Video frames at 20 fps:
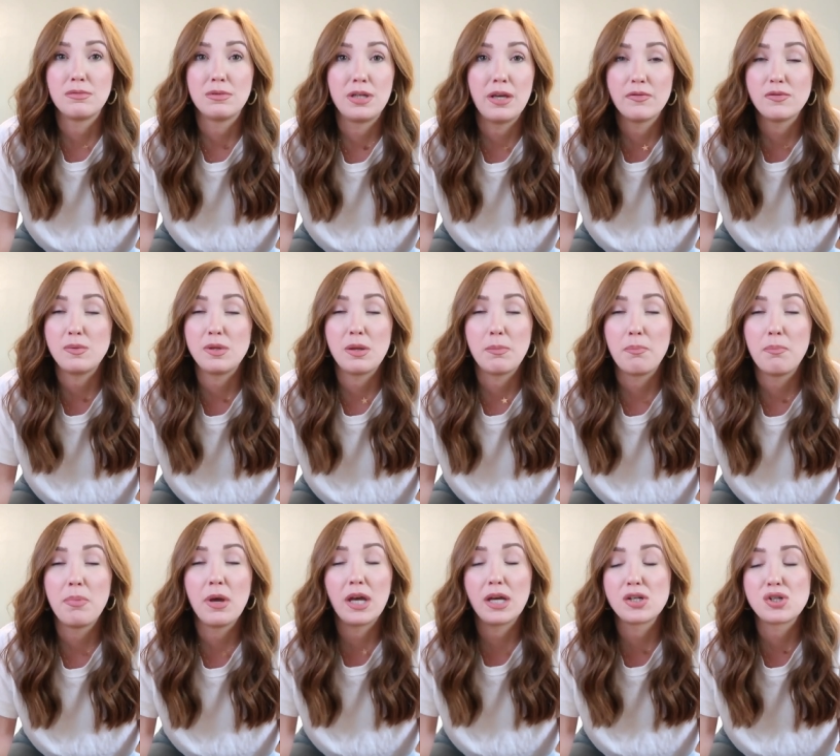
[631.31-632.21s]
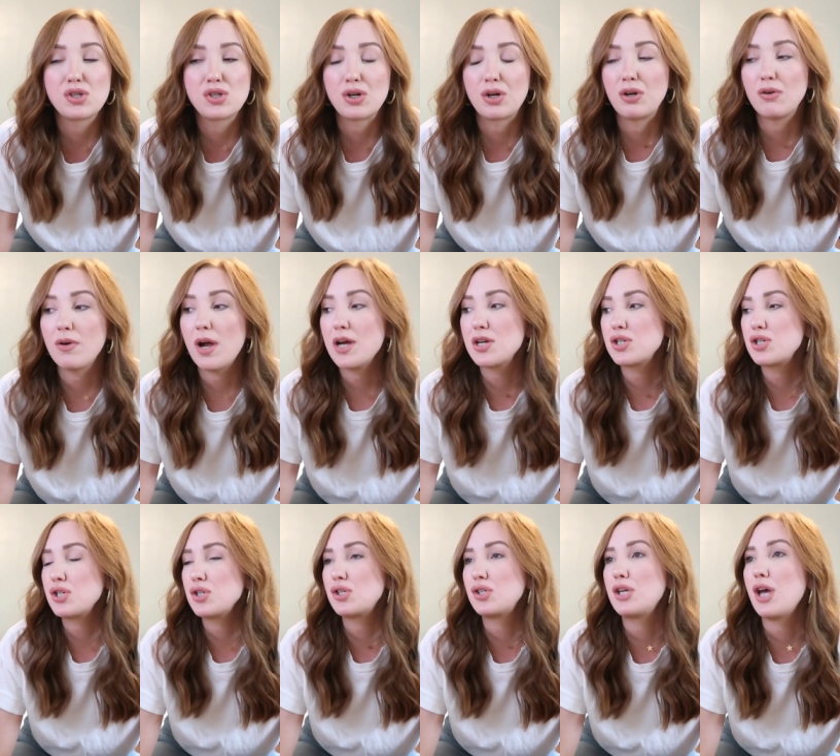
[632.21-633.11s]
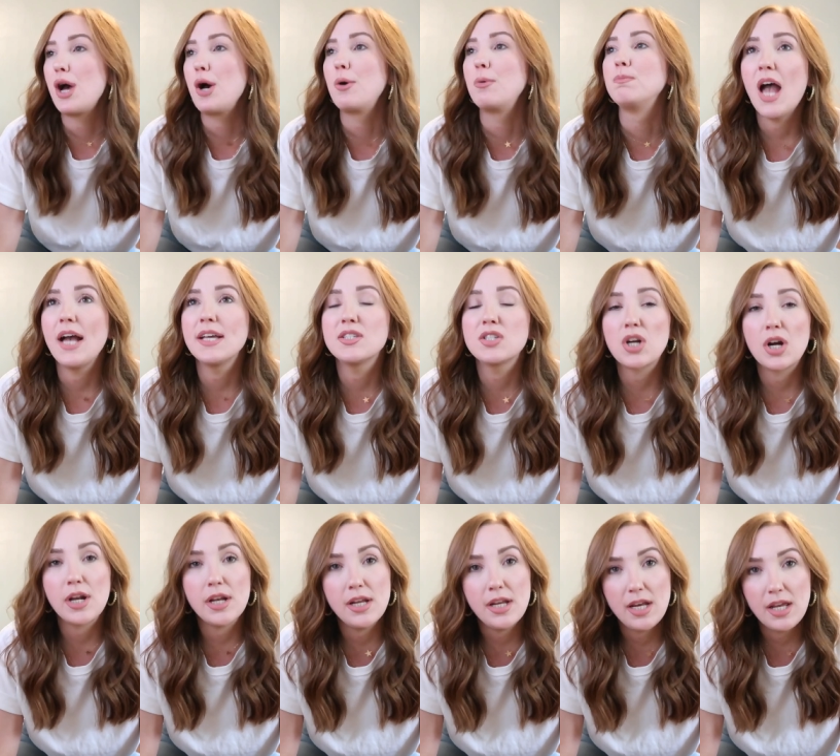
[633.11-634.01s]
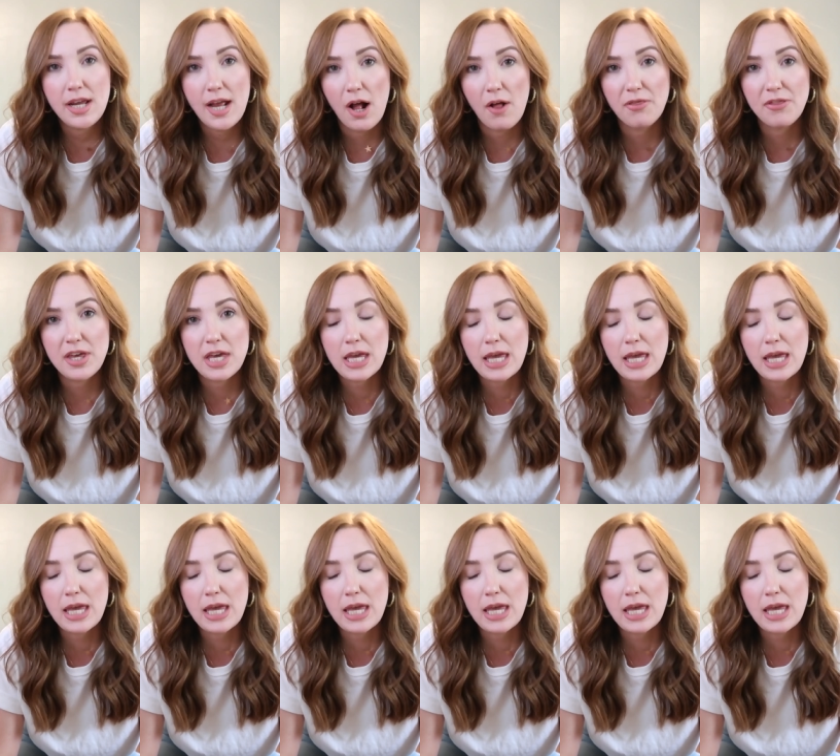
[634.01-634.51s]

gives me the biggest sugar rush so i started eating healthy